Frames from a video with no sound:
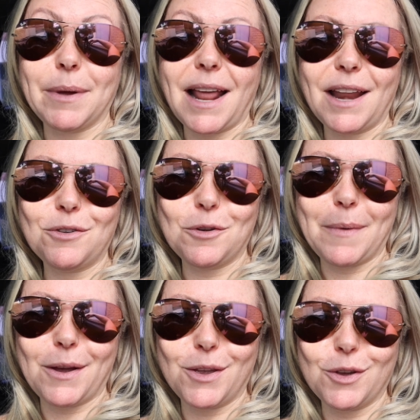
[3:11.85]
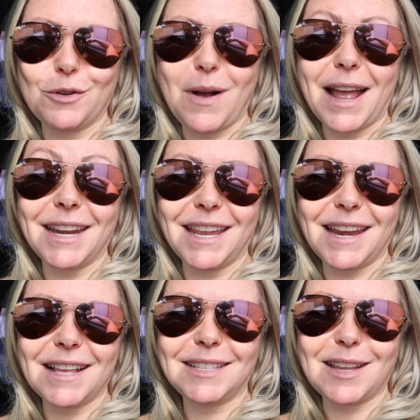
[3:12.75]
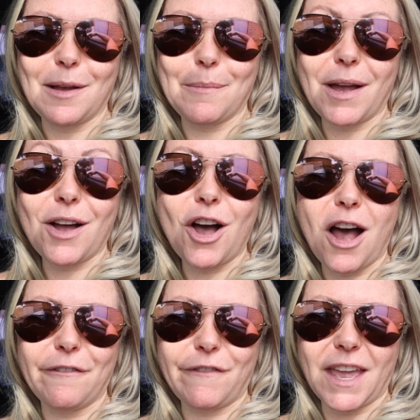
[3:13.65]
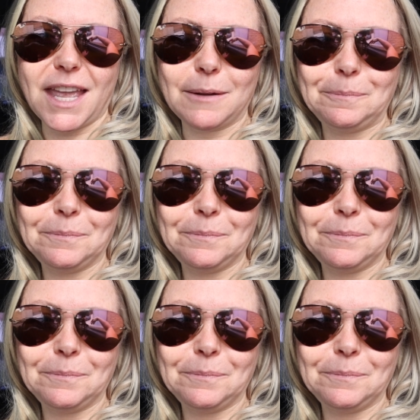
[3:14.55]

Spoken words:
But I don't know about you, I need some coffee.